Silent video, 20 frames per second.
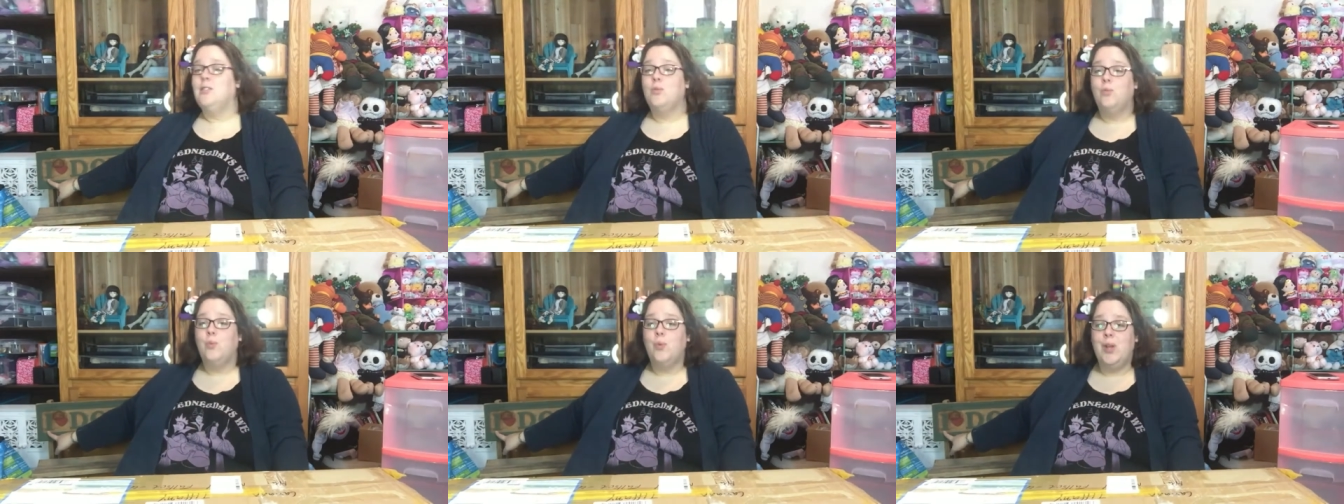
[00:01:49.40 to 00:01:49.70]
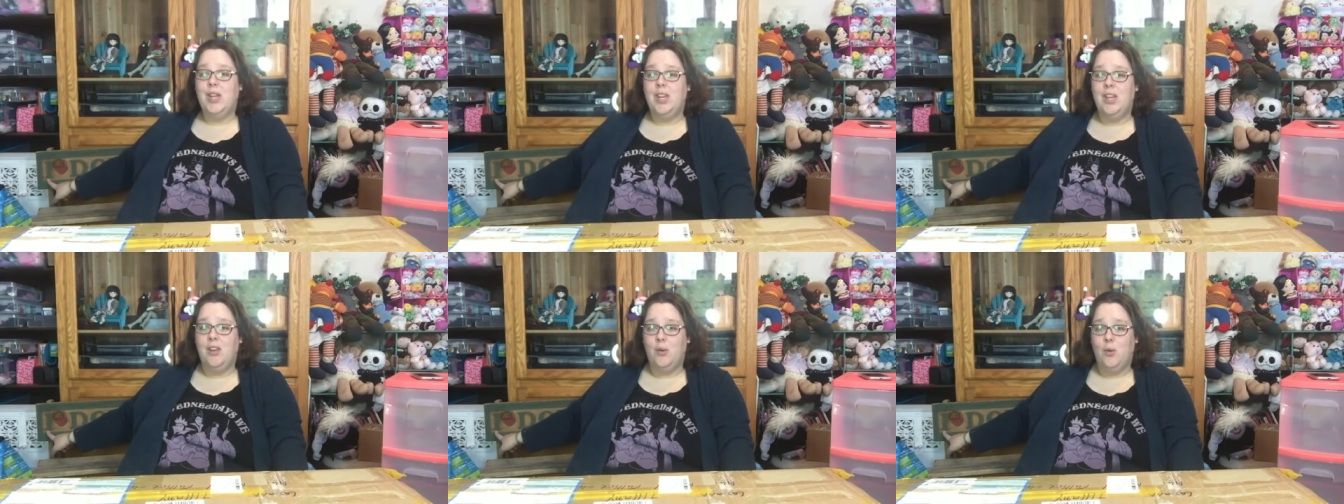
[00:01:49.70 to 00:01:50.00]
this
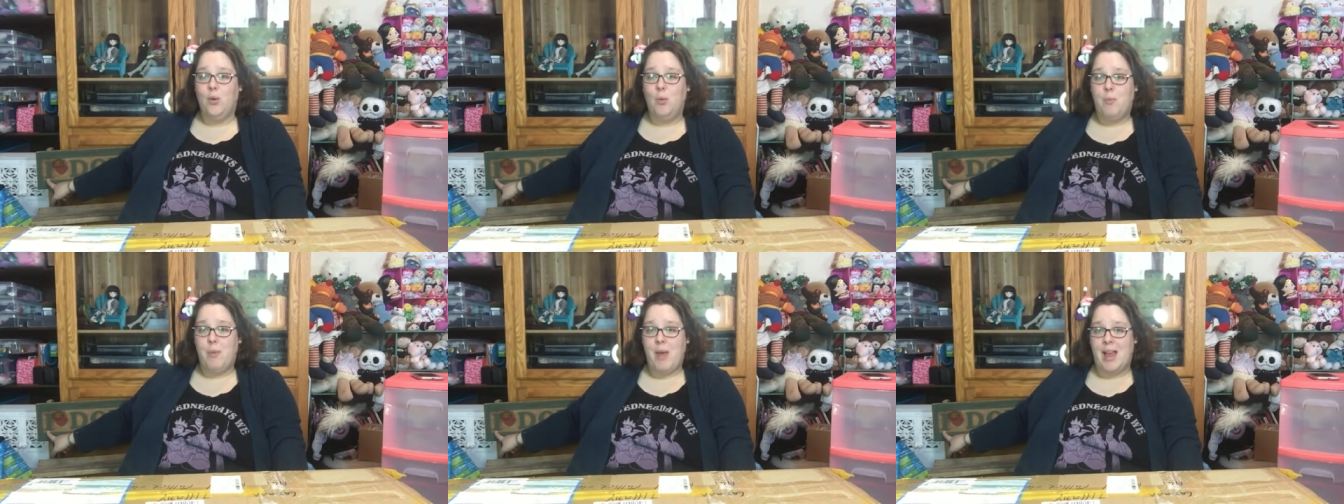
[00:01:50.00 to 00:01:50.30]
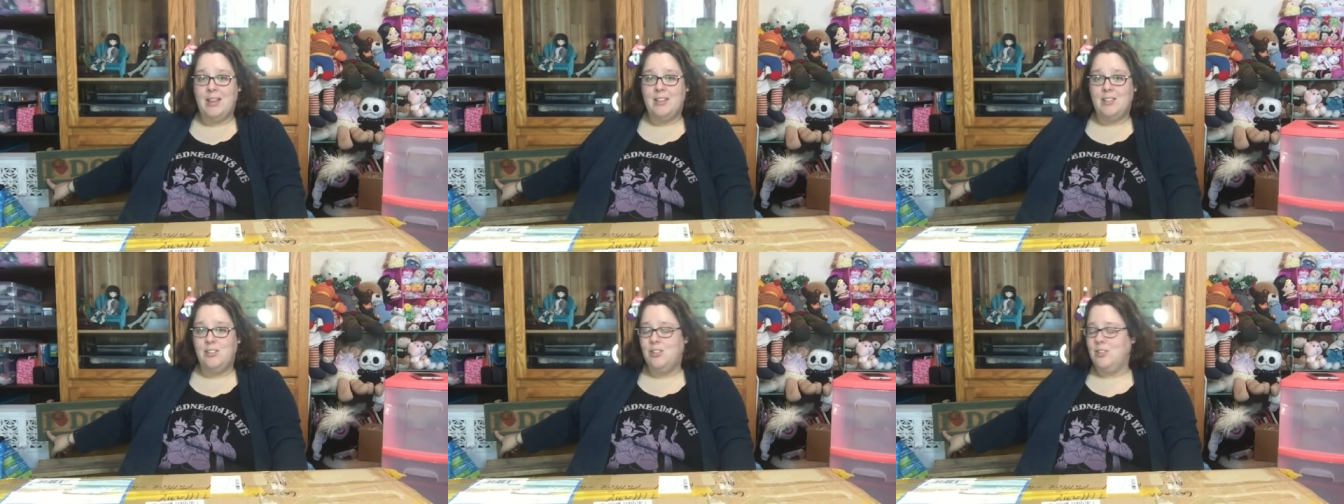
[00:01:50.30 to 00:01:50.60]
really cool
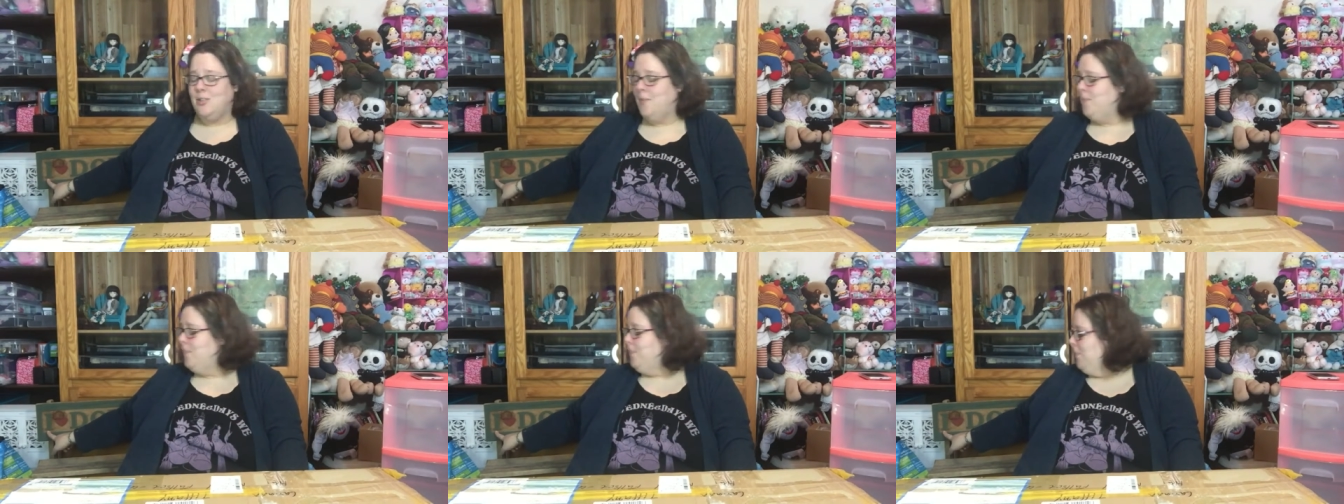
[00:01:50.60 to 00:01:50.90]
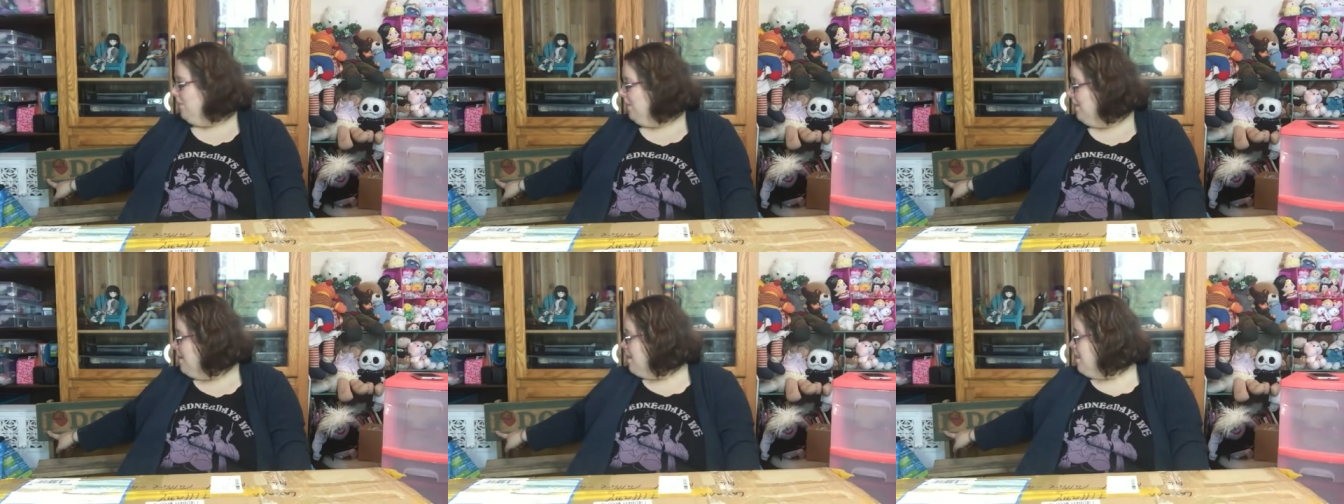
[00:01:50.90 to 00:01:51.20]
bench.
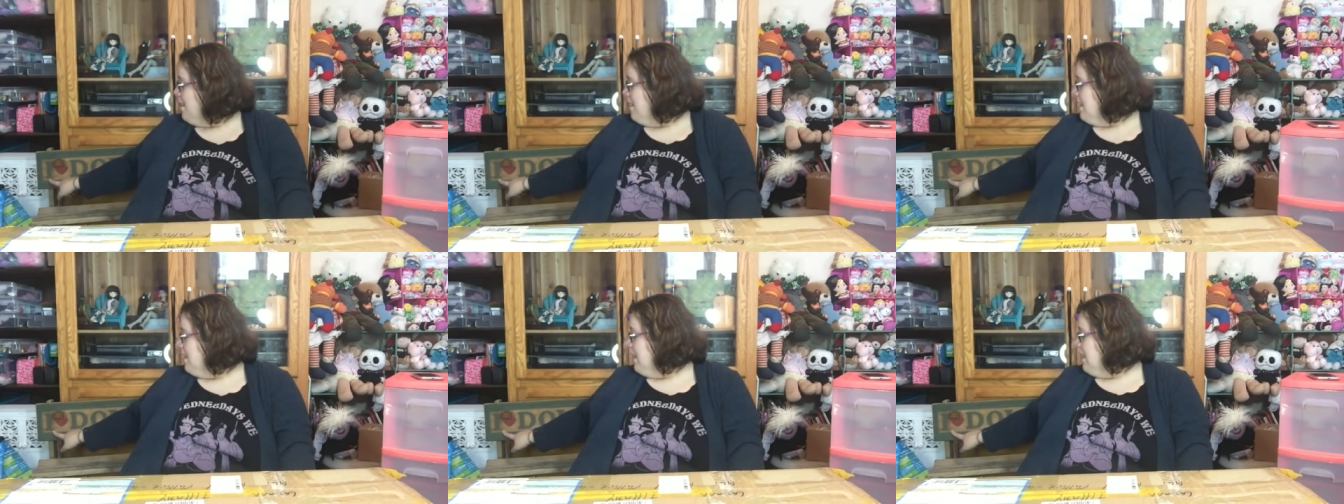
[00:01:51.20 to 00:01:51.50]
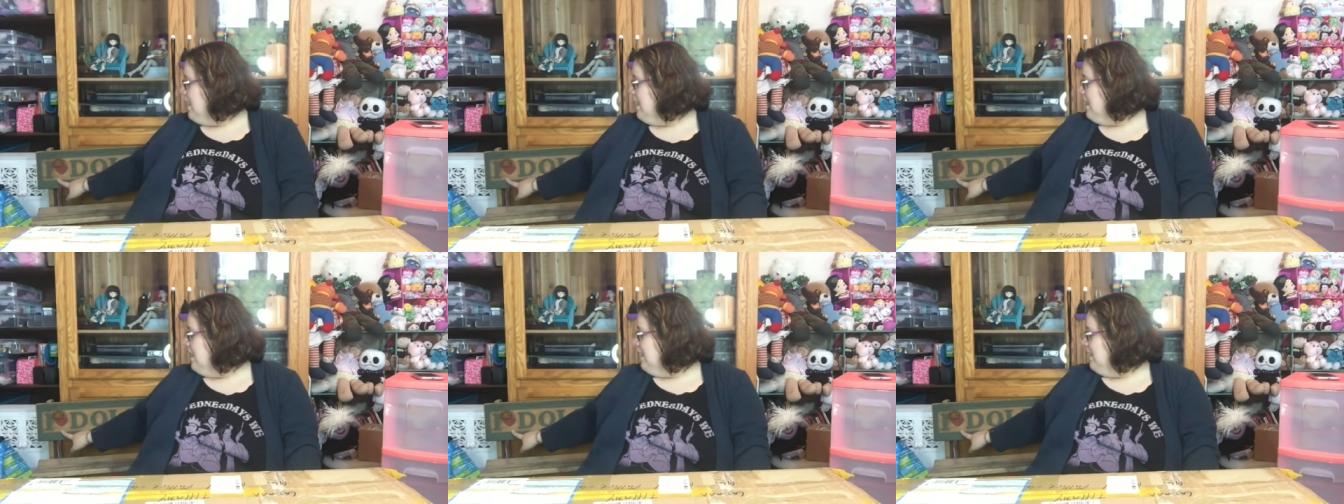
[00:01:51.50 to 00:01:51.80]

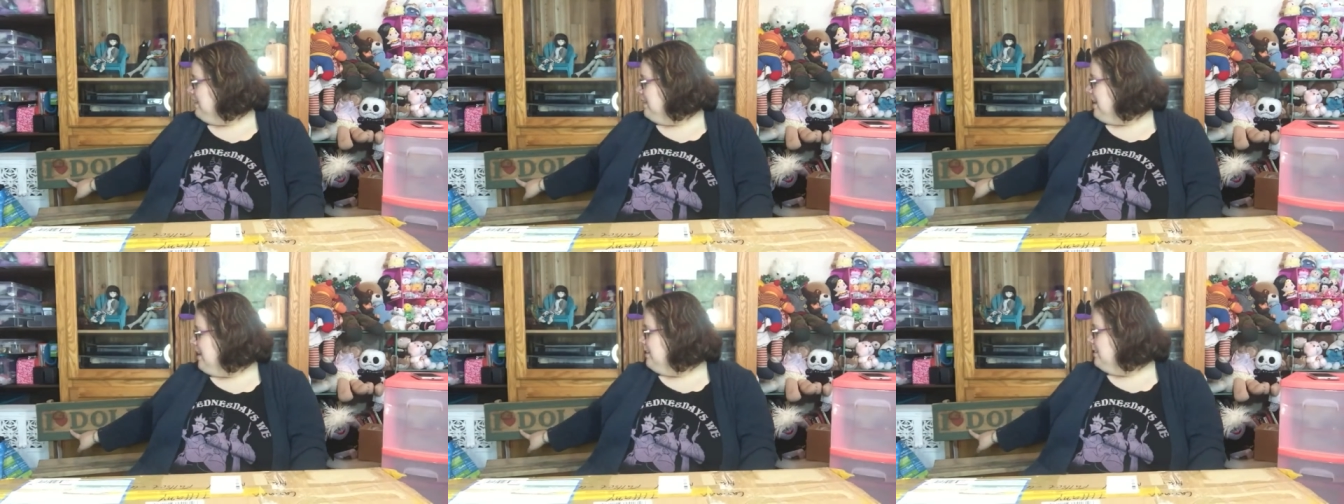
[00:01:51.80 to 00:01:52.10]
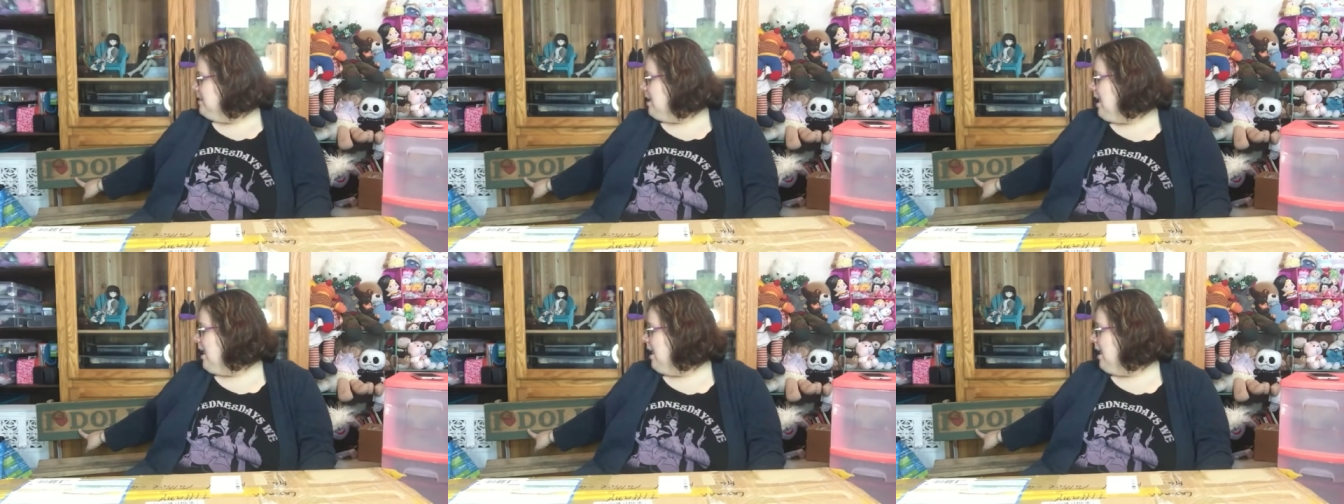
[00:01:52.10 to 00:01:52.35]
It says,